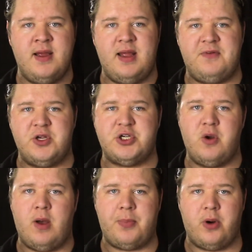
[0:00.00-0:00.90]
if you
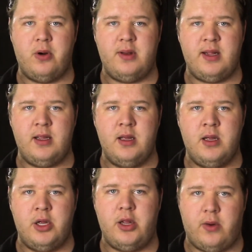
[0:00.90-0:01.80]
show up early,
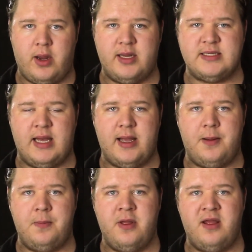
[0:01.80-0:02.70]
you're on
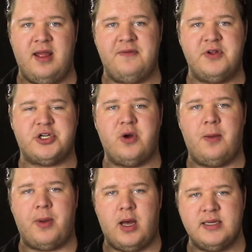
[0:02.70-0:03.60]
time. If you show
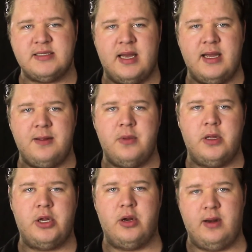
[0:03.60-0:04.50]
up on time,
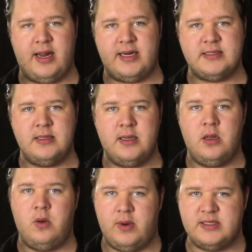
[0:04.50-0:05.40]
you're late.
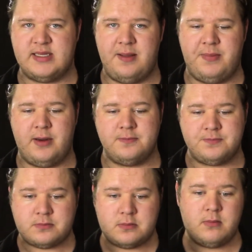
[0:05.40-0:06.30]
What does that mean?
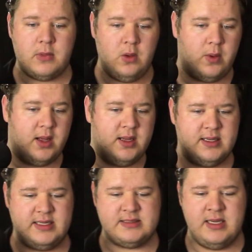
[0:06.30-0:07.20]
Well,
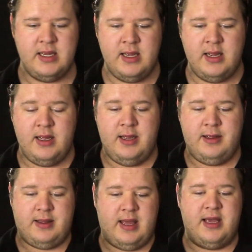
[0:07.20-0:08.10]
it's
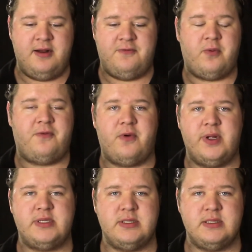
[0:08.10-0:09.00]
kind of
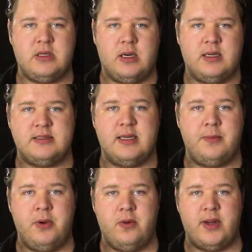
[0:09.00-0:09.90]
referring to this call
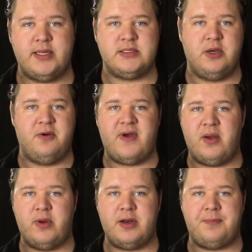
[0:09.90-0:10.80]
time, right? So if I
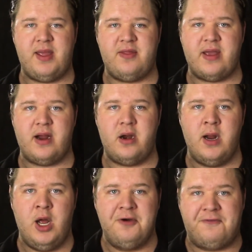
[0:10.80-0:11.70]
want to be there
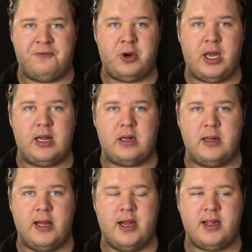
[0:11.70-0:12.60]
for 9
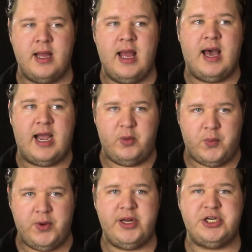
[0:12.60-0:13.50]
o'clock, I
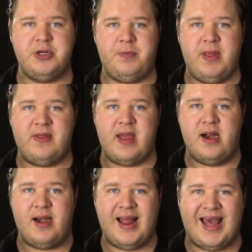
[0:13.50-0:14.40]
really should be
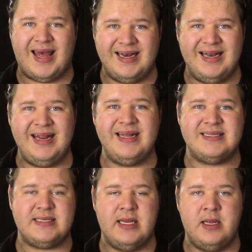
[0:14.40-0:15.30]
there at
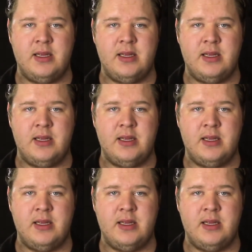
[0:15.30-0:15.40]
least